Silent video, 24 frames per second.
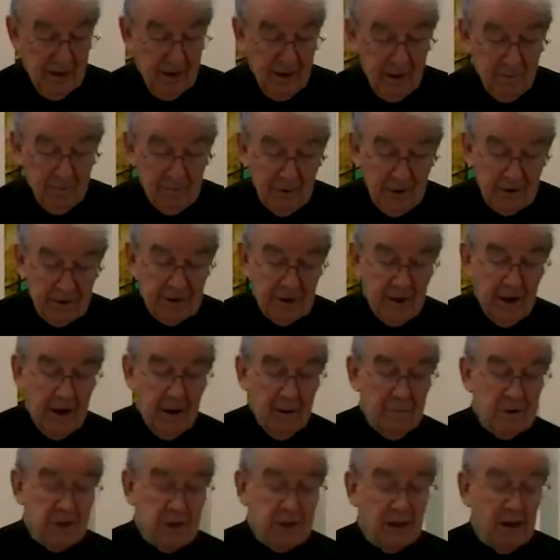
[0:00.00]
In Bethlehem,
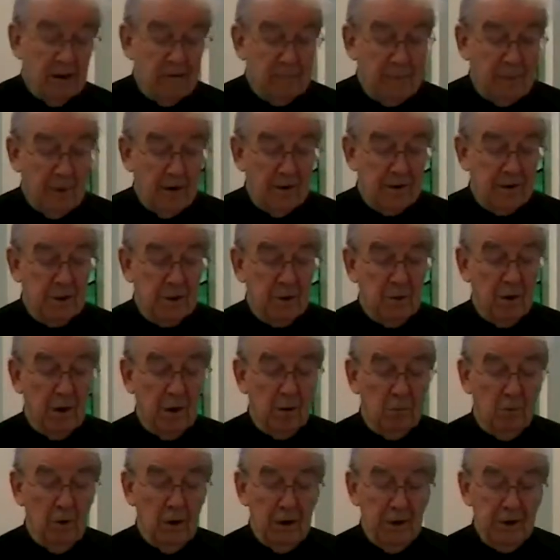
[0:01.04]
she gave birth to
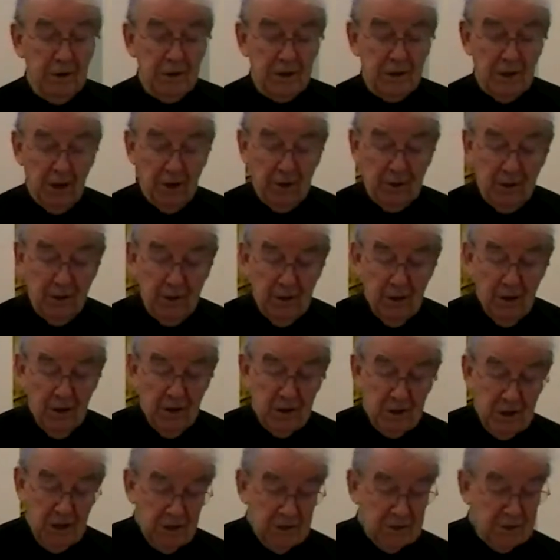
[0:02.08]
her one son,
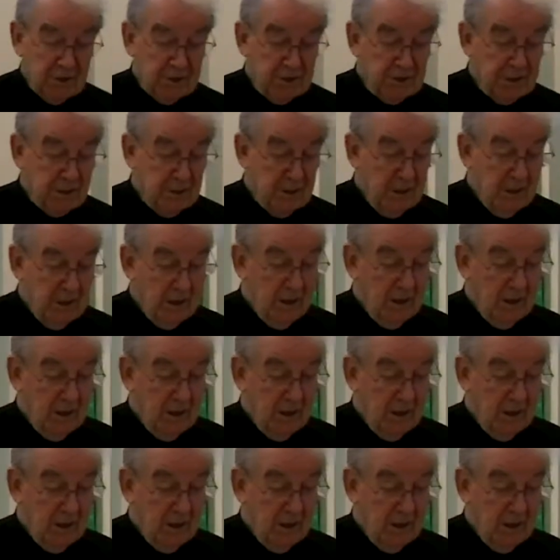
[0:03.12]
Jesus.